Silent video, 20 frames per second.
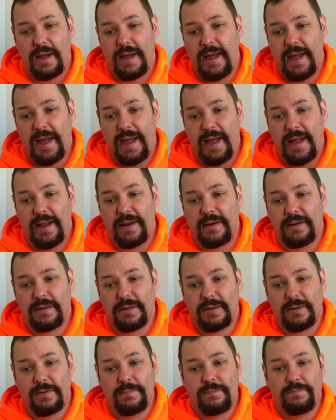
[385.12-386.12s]

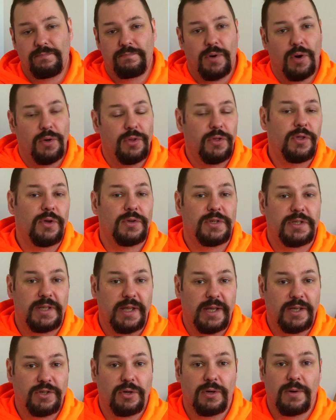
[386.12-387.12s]
And both of those
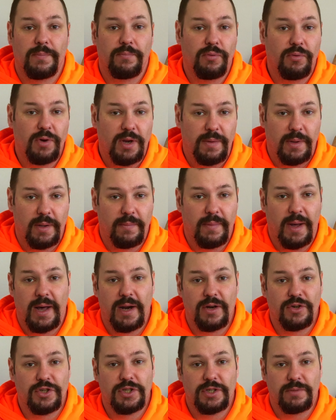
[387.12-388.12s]
things are a premium
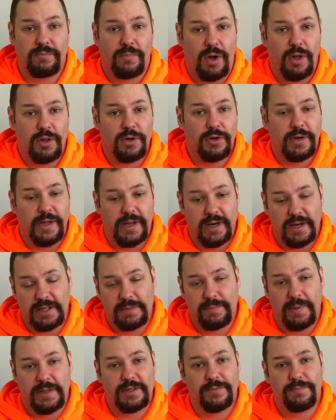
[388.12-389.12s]
on a smaller,
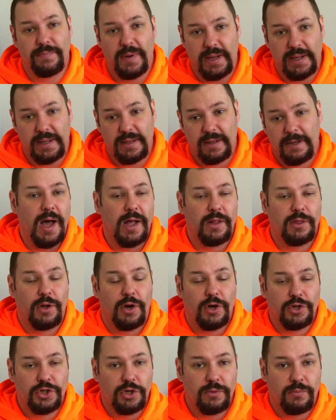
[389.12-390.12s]
inexpensive bike.
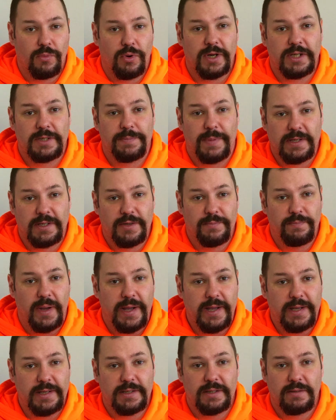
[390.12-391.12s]
Larger, more expensive
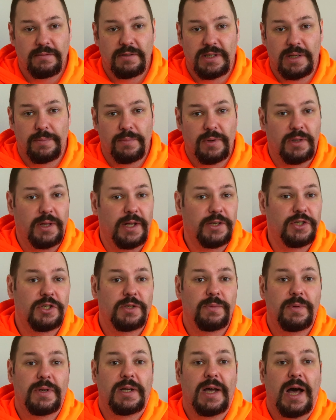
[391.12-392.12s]
bikes, slipper clutches
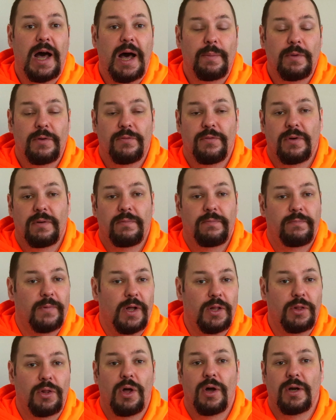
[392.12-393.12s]
have been common for
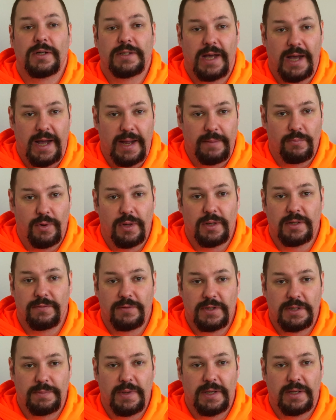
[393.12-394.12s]
a long time,
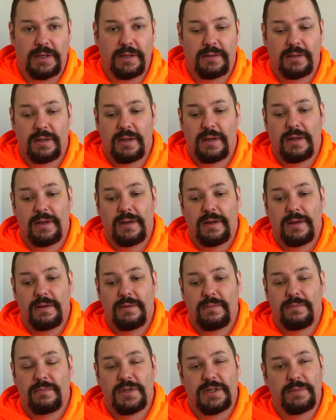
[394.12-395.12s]
relatively speaking.
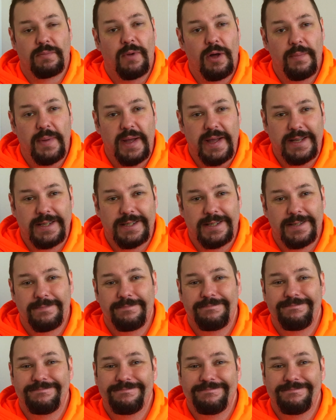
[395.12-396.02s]
Small bikes,